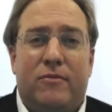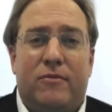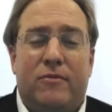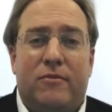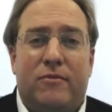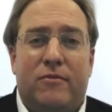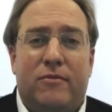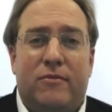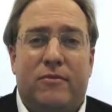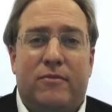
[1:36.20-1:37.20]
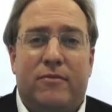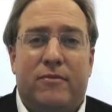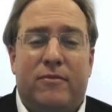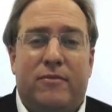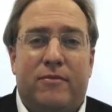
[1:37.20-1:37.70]

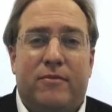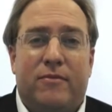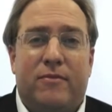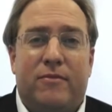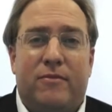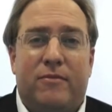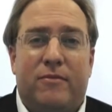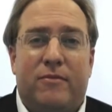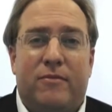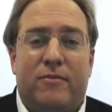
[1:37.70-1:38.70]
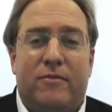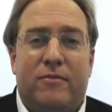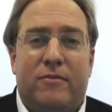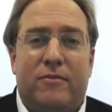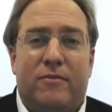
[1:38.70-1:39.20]

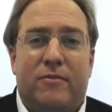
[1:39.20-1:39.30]
(silent)